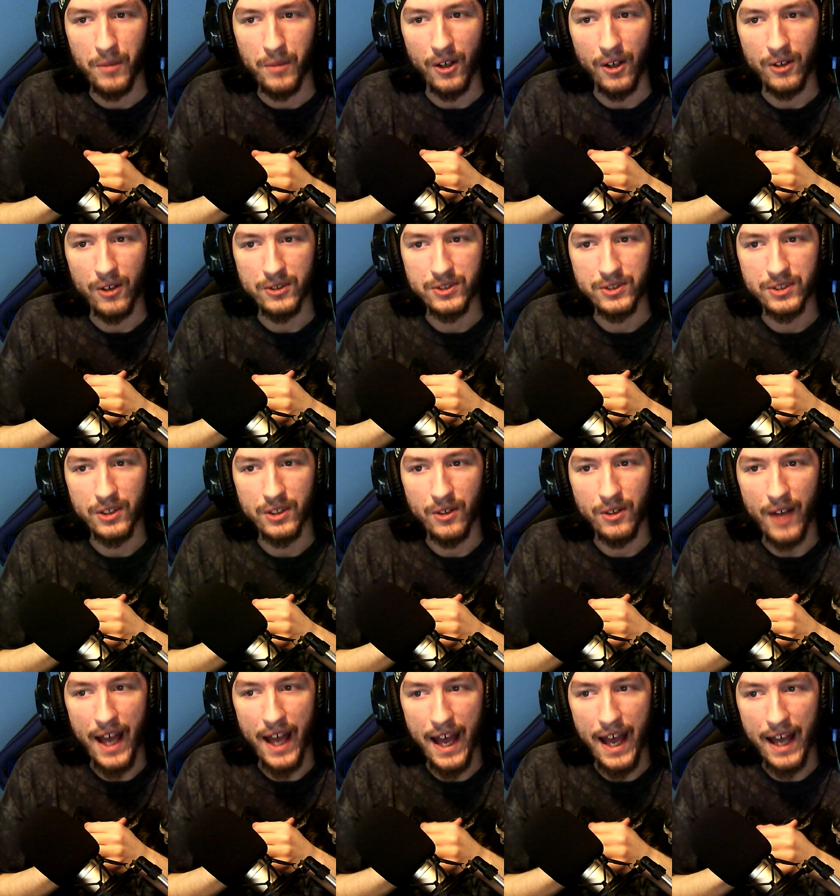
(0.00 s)
but
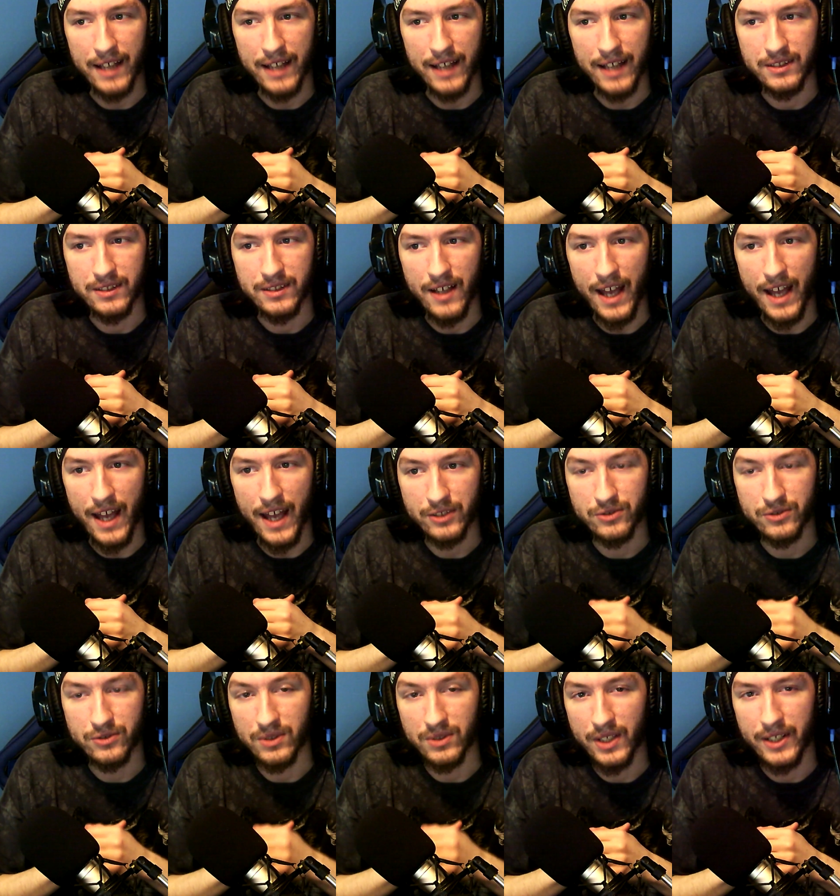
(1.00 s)
also add
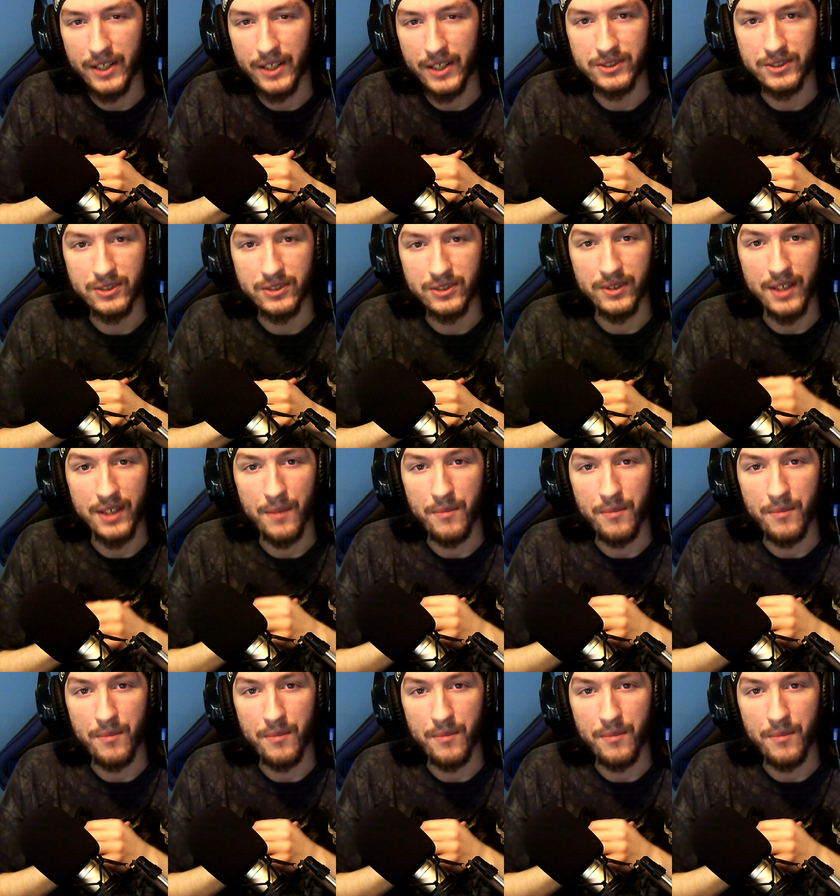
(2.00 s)
extra layers to it